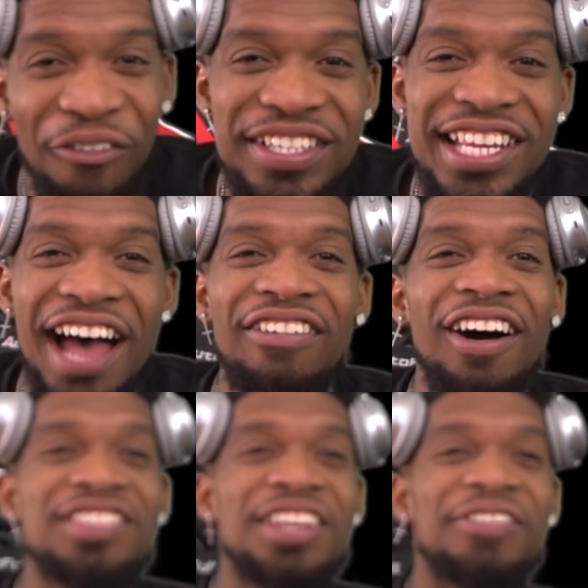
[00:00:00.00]
Overtime
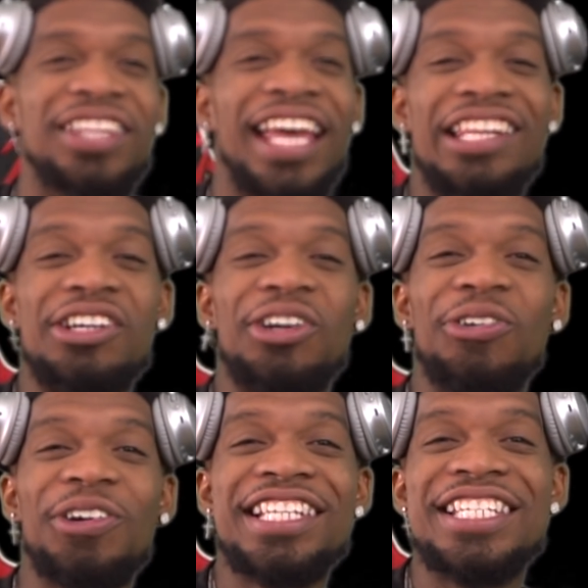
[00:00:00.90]
upset with that little
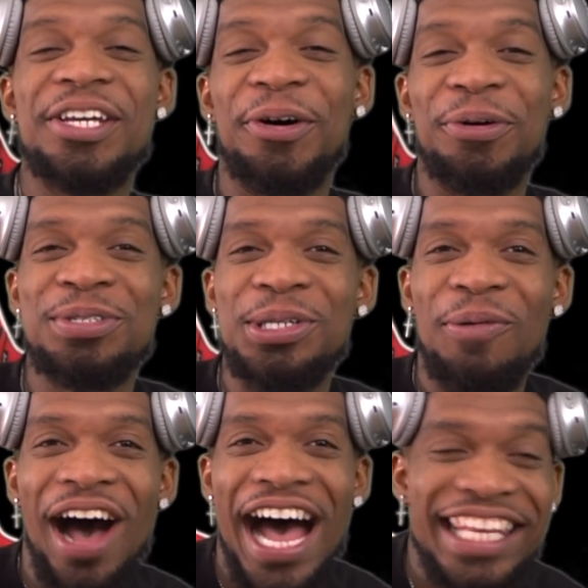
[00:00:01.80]
greasy old
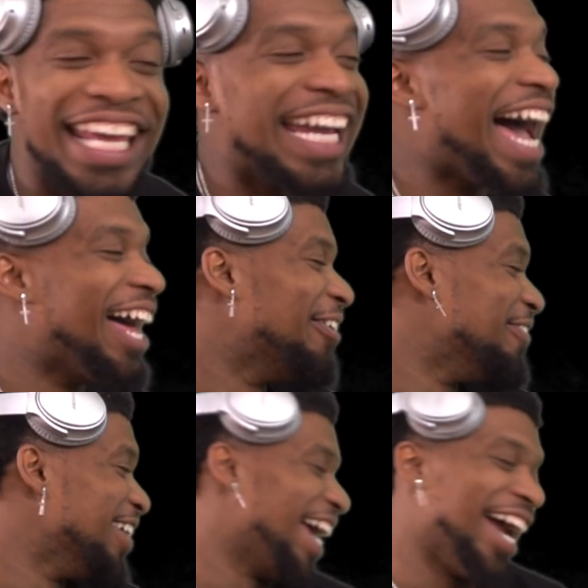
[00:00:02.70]
squad they got
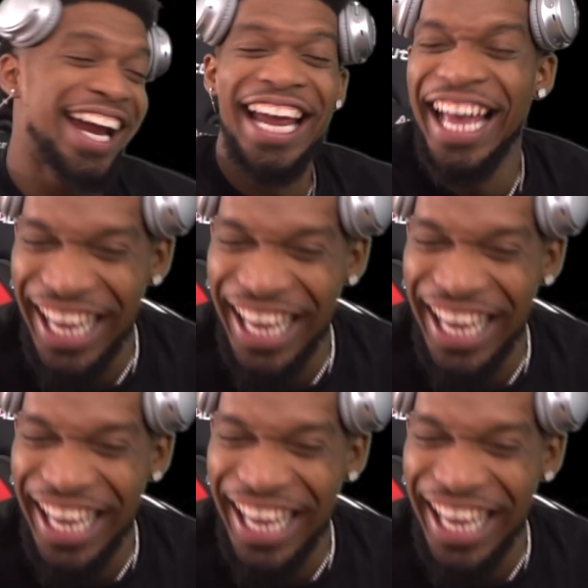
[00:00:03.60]
over there.